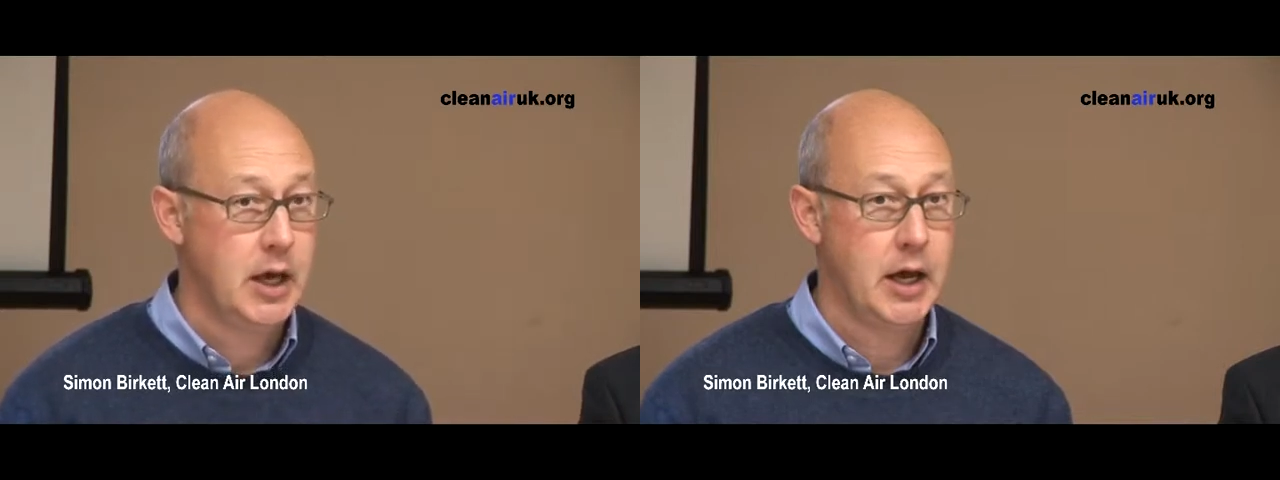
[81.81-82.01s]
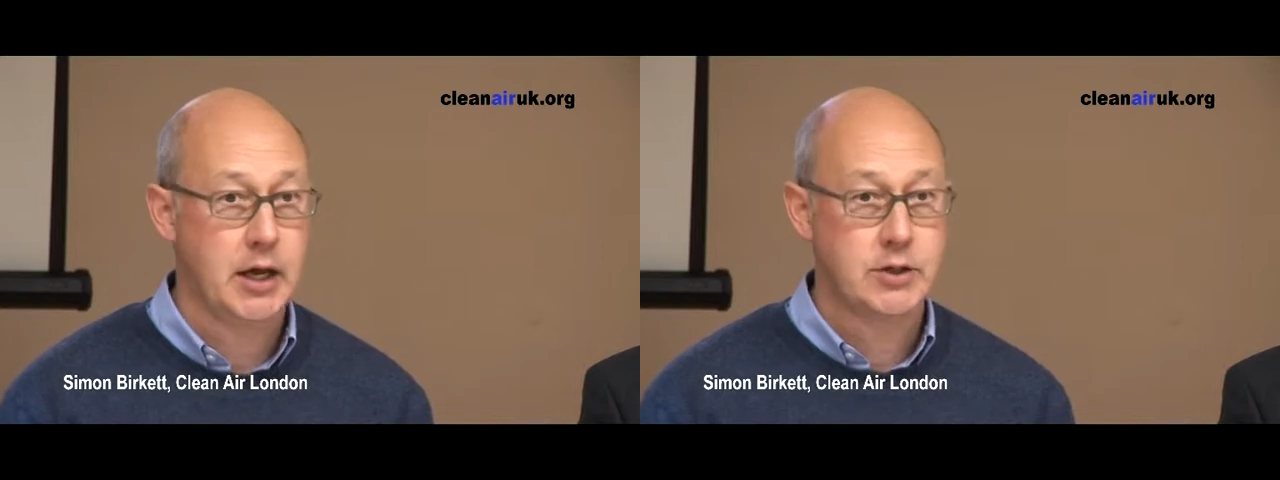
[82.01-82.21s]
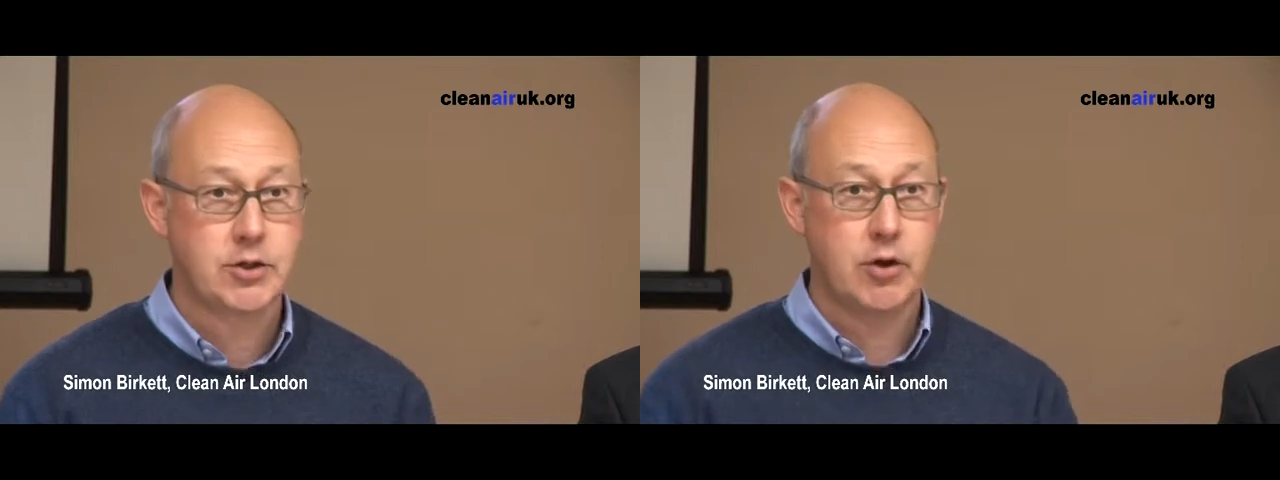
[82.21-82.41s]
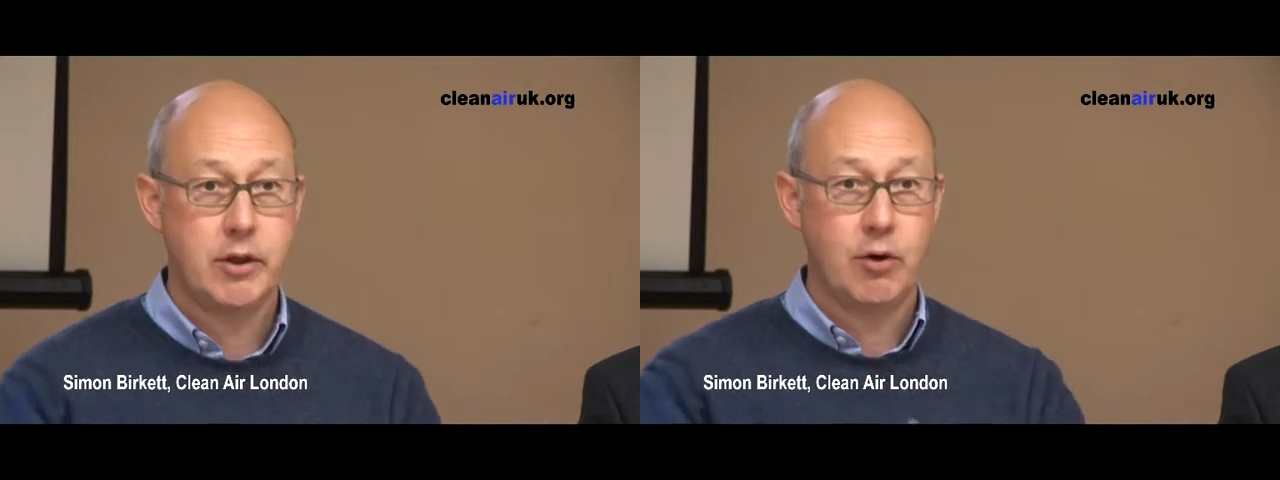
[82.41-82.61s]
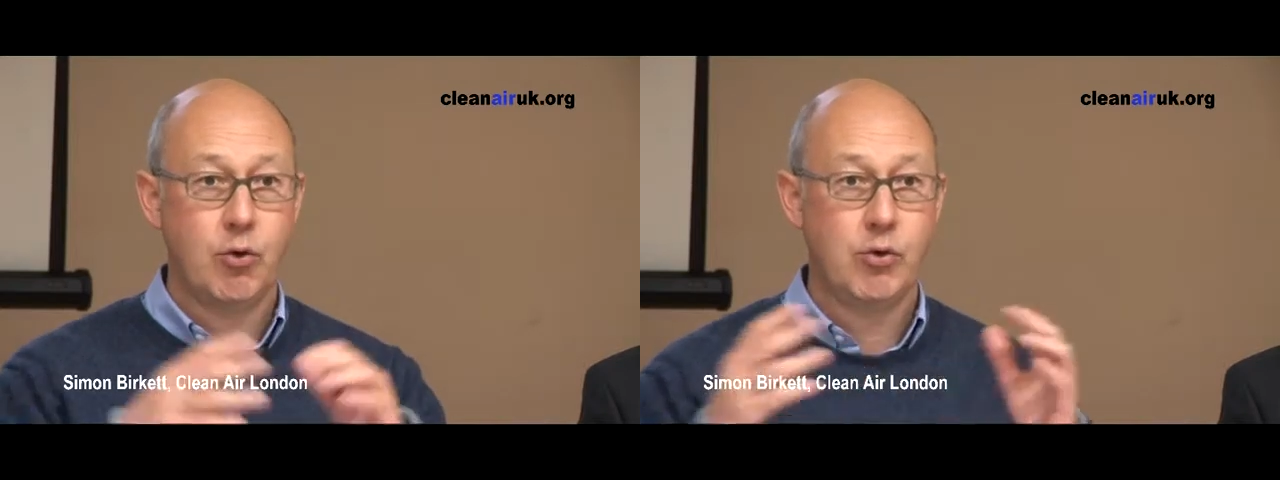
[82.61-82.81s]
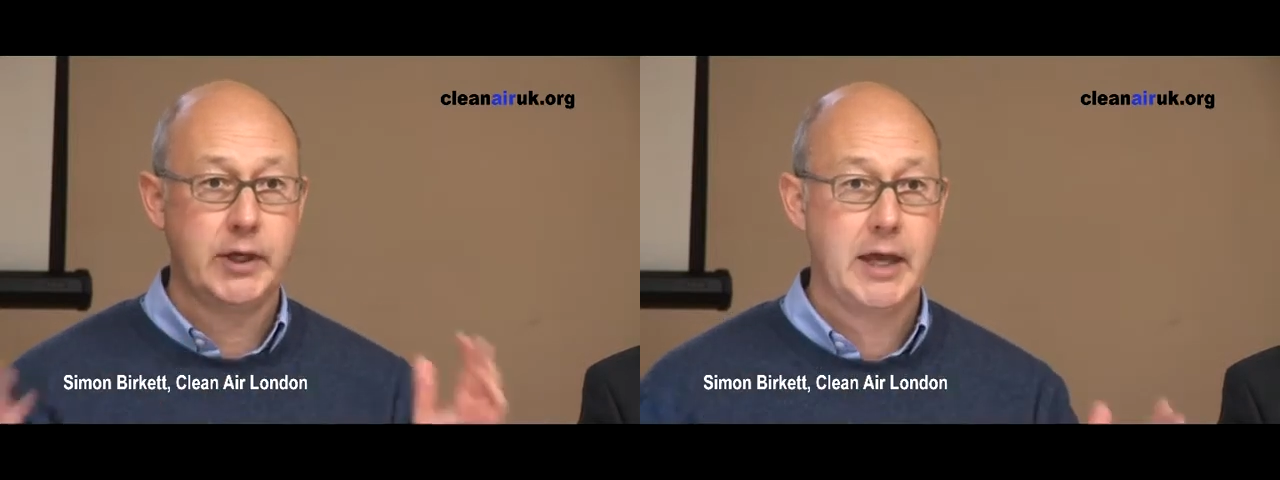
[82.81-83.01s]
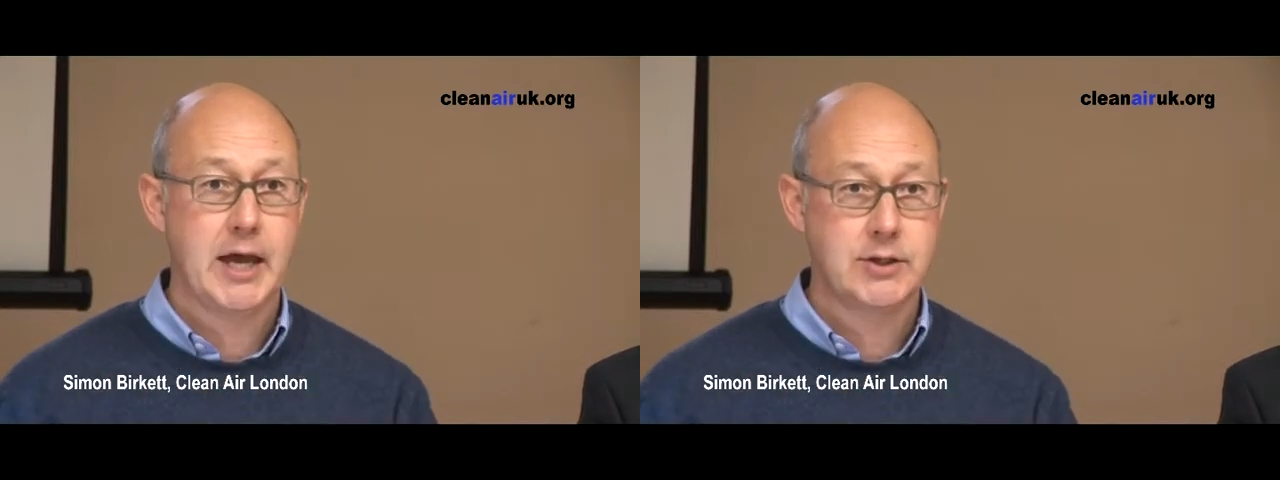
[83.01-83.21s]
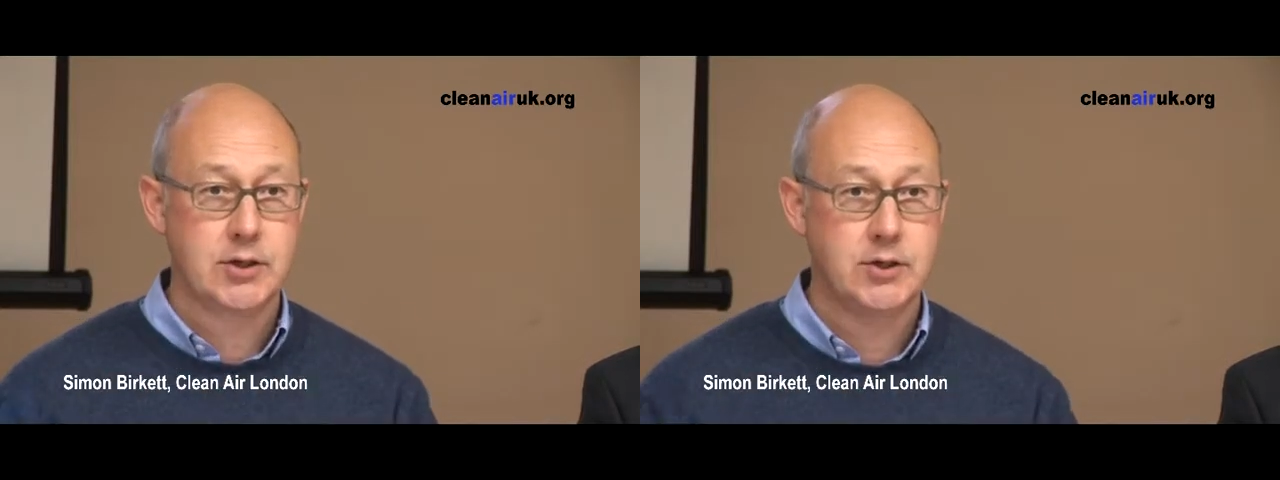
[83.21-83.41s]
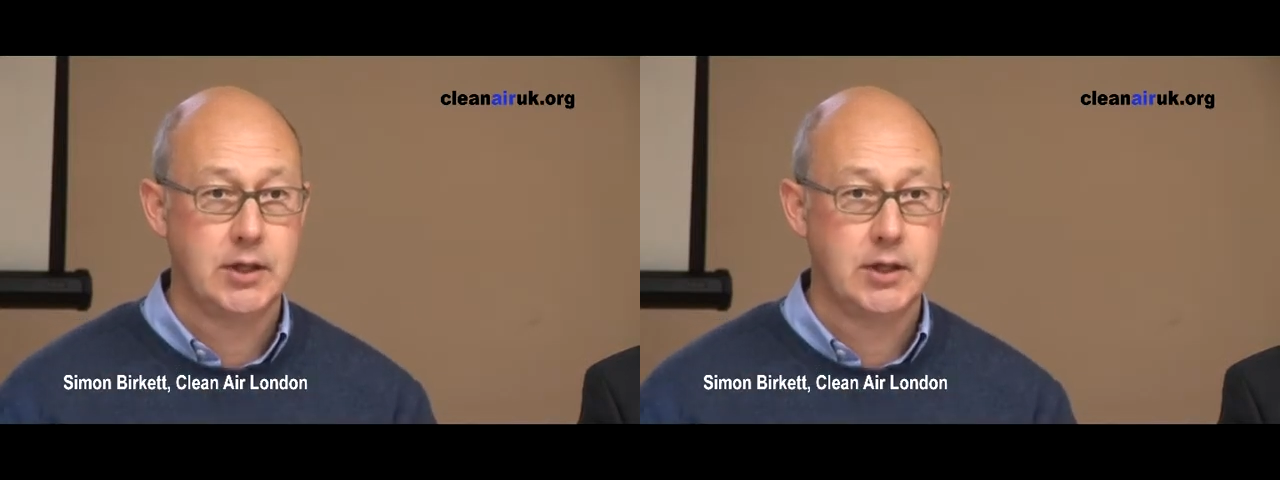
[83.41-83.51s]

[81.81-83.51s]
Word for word: Uh, so there are all the gases